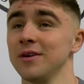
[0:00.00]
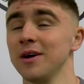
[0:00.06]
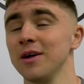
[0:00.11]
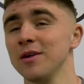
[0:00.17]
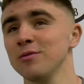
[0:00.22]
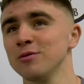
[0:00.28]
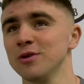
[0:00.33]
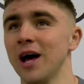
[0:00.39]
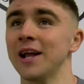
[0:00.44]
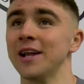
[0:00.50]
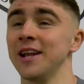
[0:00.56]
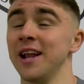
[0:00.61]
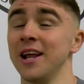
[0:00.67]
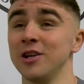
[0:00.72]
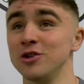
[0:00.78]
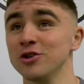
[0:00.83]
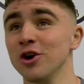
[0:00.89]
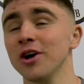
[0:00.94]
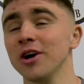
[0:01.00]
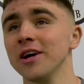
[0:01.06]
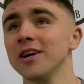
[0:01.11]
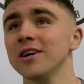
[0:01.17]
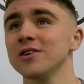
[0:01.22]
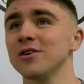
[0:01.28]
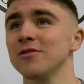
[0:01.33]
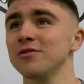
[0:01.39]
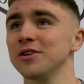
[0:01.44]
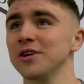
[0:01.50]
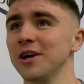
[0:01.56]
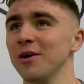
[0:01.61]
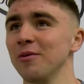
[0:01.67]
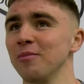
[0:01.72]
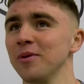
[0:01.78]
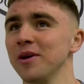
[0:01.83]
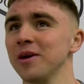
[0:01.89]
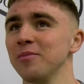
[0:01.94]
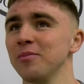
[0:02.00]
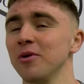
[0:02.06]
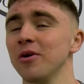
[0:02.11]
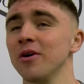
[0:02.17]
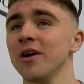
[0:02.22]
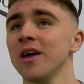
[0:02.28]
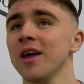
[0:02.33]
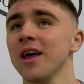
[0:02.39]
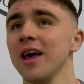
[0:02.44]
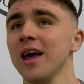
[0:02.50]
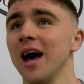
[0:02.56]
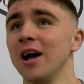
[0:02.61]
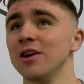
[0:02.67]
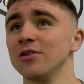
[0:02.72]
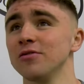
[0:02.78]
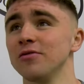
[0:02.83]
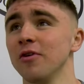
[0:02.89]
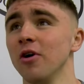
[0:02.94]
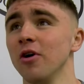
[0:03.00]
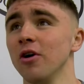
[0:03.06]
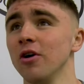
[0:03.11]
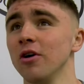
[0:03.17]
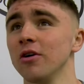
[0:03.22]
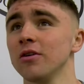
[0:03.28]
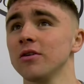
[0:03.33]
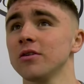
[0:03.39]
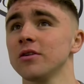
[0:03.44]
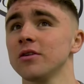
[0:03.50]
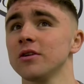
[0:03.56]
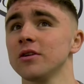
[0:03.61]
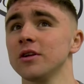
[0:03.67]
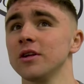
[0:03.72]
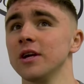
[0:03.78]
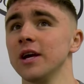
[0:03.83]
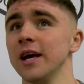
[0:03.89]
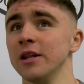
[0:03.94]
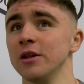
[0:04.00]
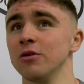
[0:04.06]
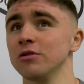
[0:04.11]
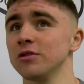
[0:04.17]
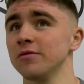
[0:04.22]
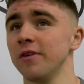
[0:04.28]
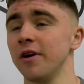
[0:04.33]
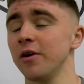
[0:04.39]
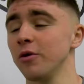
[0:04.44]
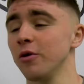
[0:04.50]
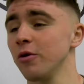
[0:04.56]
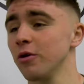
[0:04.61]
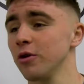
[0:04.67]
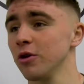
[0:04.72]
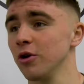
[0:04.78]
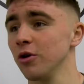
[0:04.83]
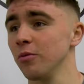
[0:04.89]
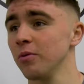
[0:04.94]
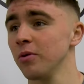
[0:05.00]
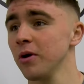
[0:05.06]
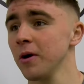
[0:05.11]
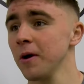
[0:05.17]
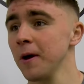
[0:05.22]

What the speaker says: I didn't enjoy it because obviously I got beat, but I just thought it looked a very good club.